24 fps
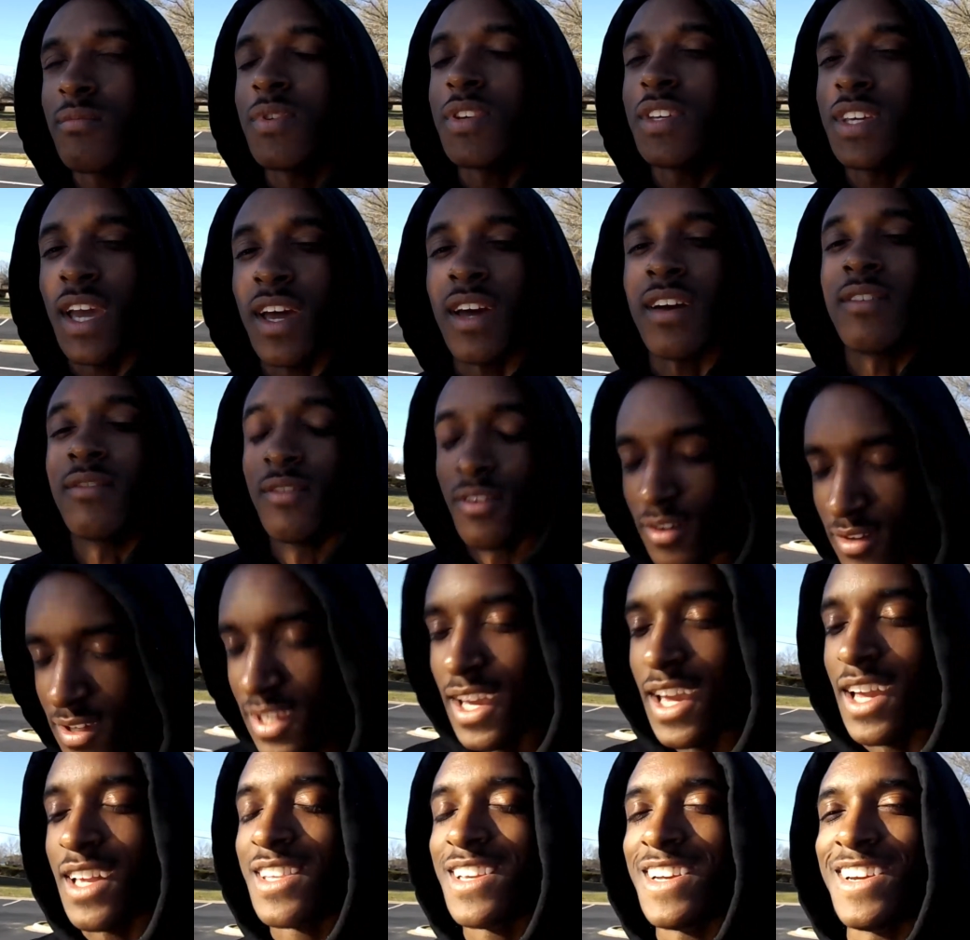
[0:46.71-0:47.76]
Yeah,
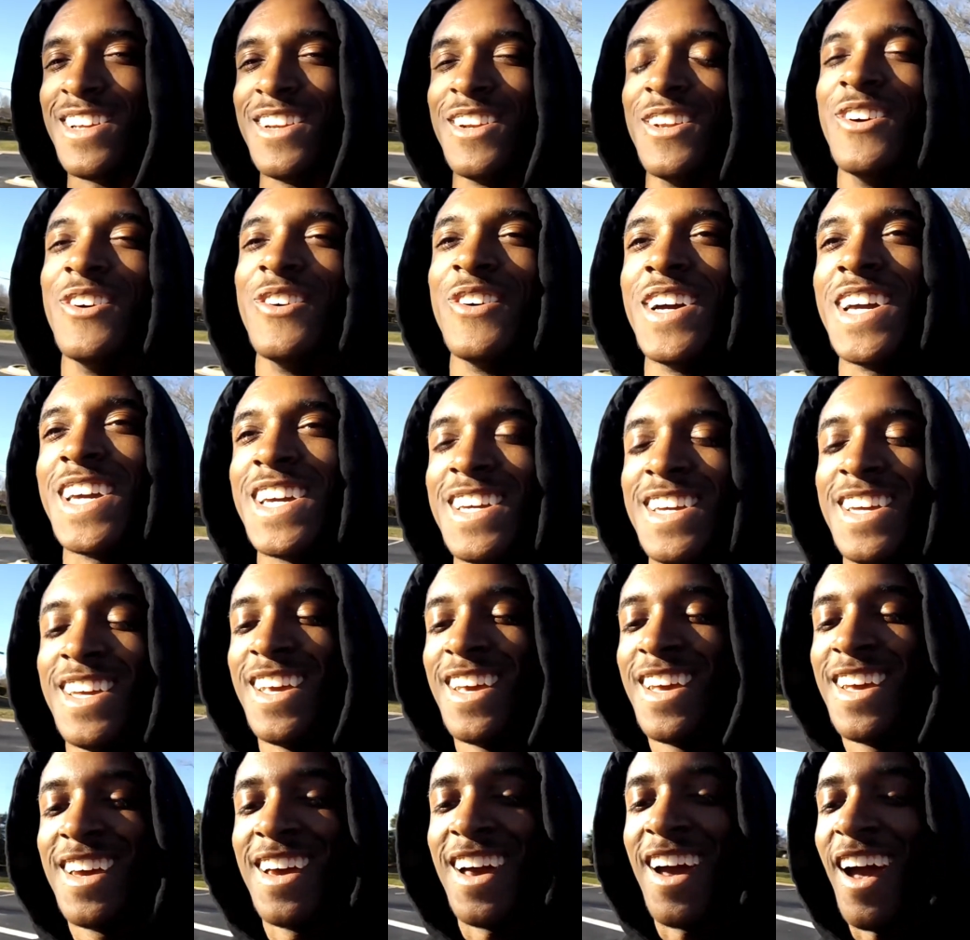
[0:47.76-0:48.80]
only 18 away.
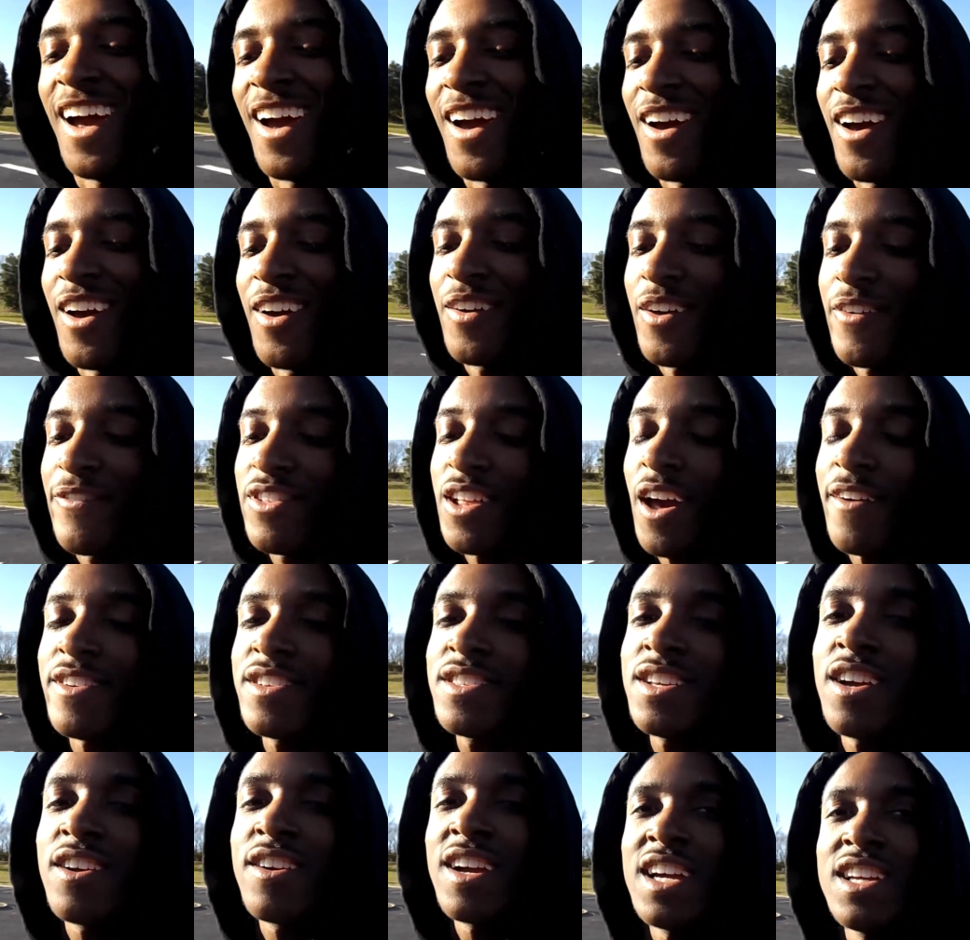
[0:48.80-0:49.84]
If life's
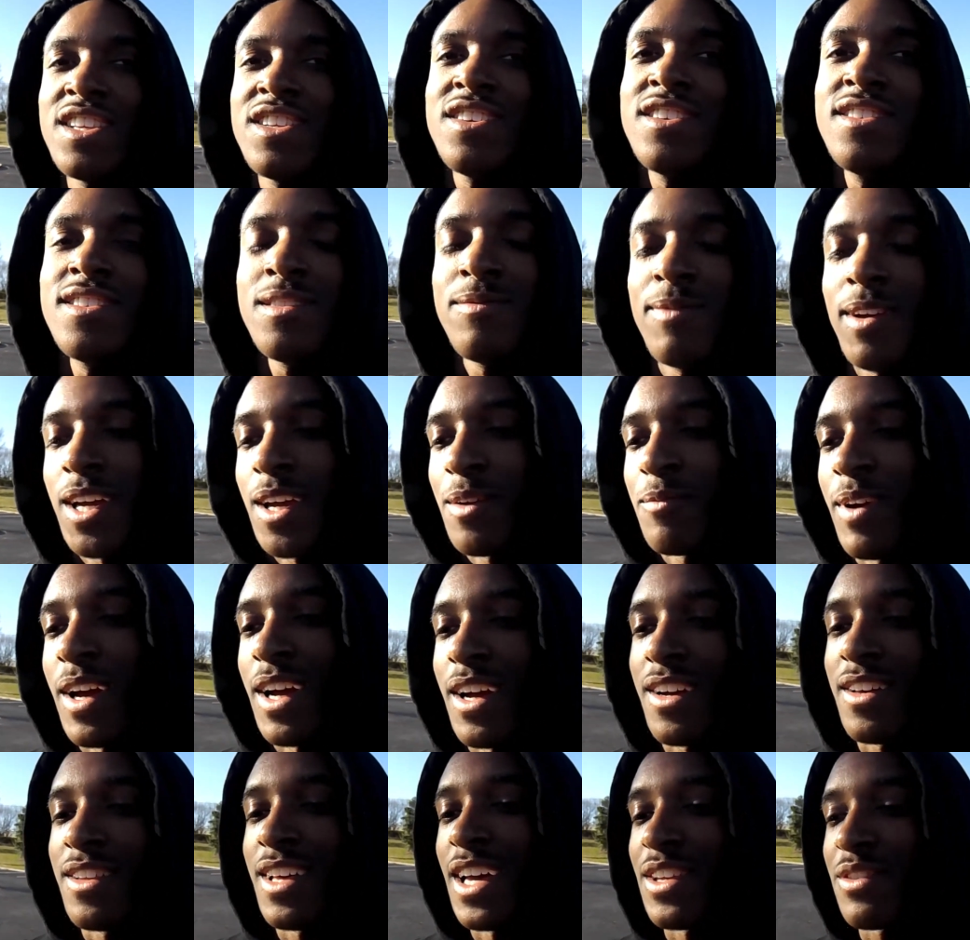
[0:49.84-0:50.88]
not great too, let's make it better,
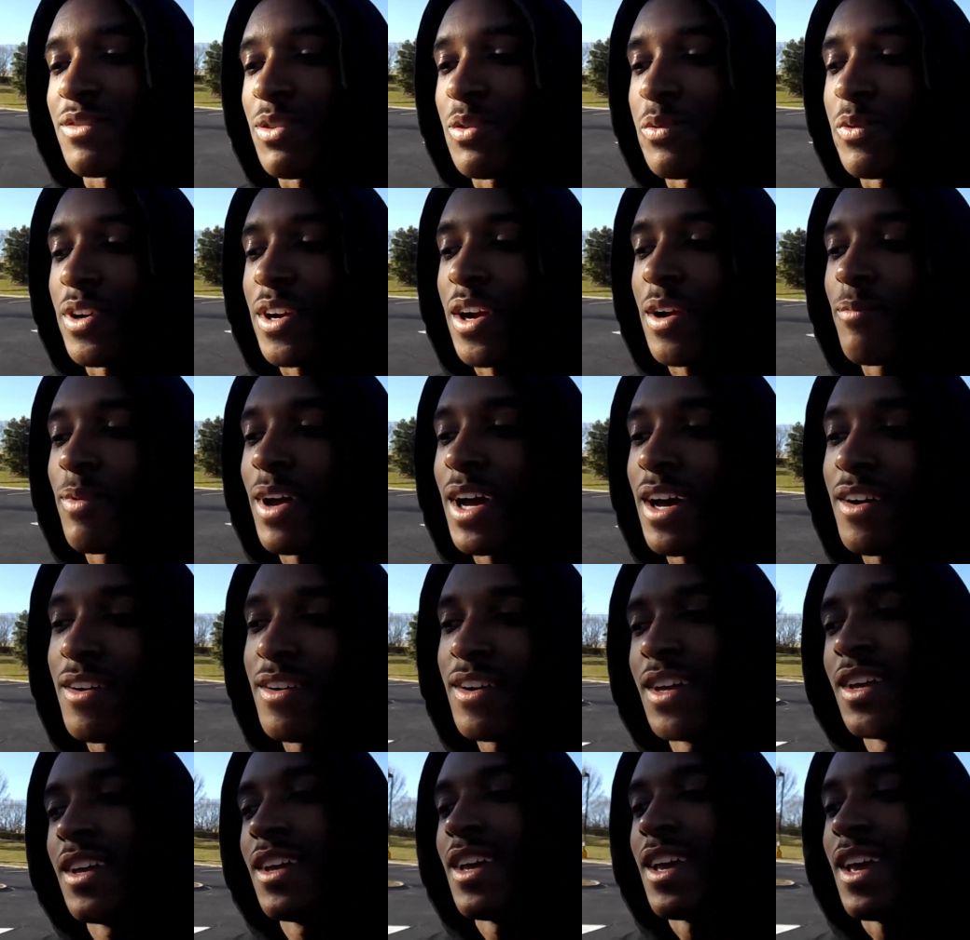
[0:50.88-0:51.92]
because that's what we are about.
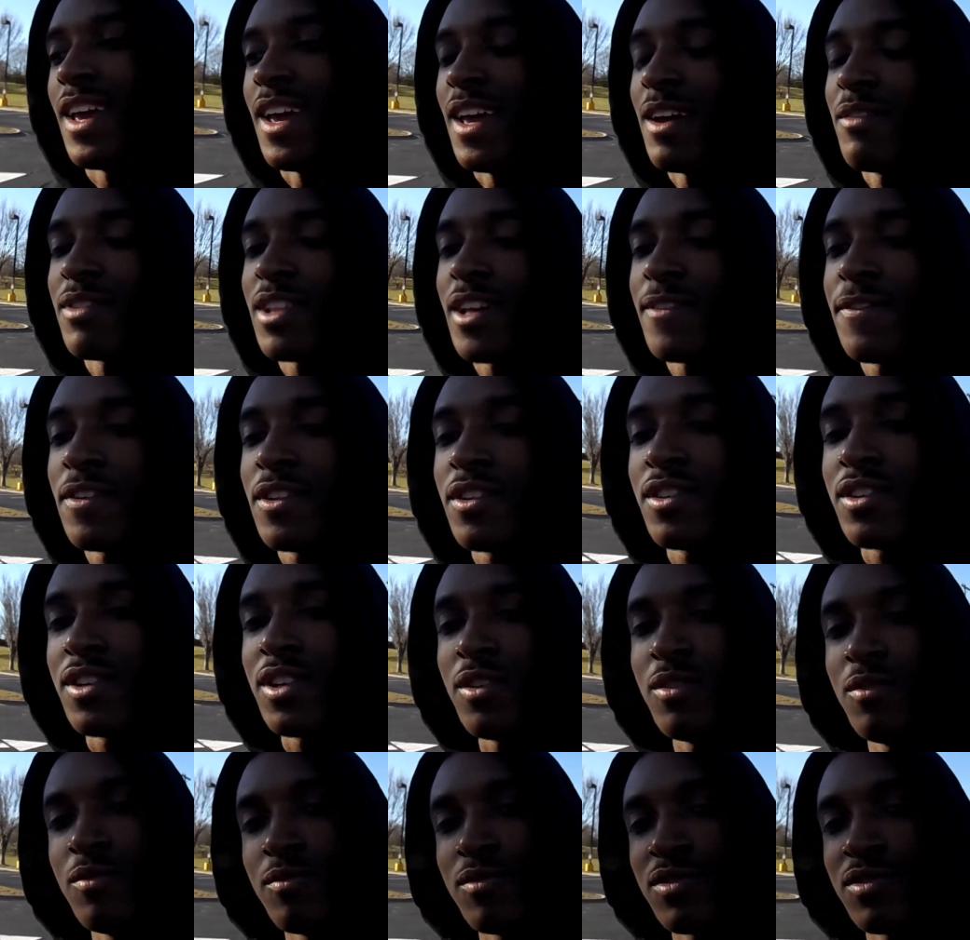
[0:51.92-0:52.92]
And without further ado.